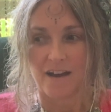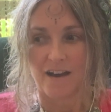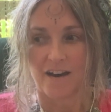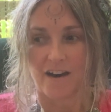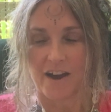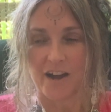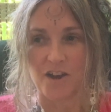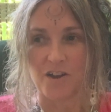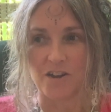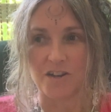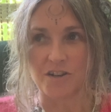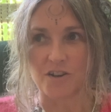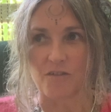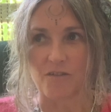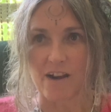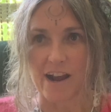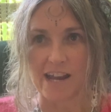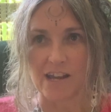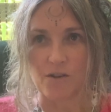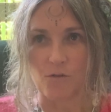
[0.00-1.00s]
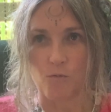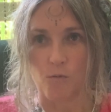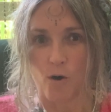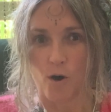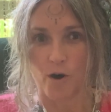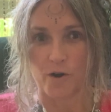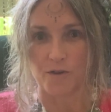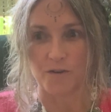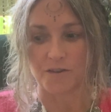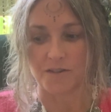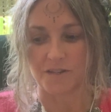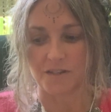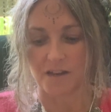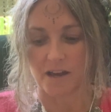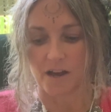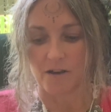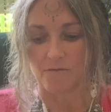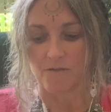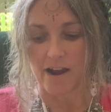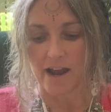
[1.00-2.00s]
I heard a great quote
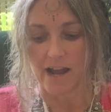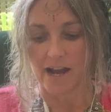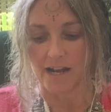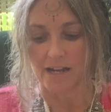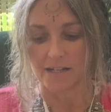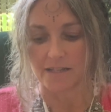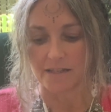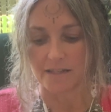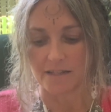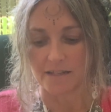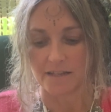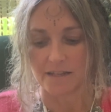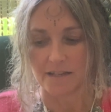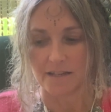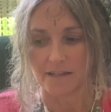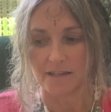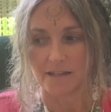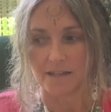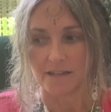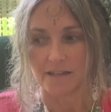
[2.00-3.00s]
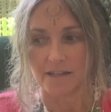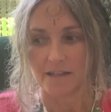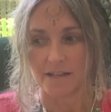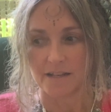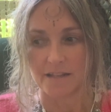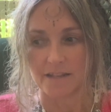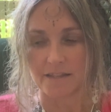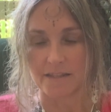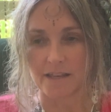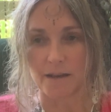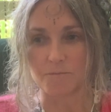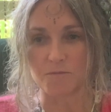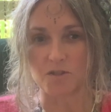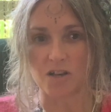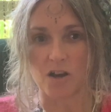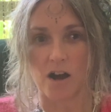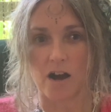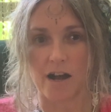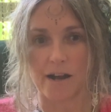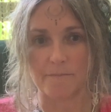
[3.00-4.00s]
around
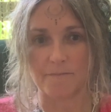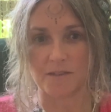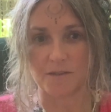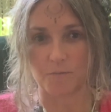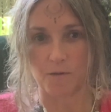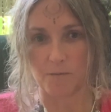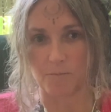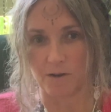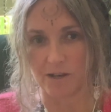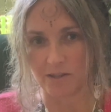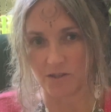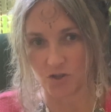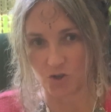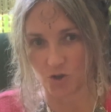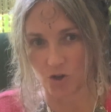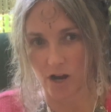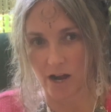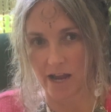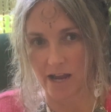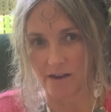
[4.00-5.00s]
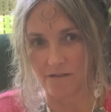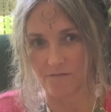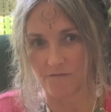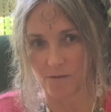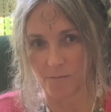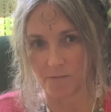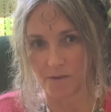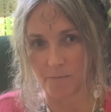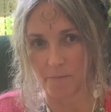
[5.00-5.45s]
Sometimes when we stray from the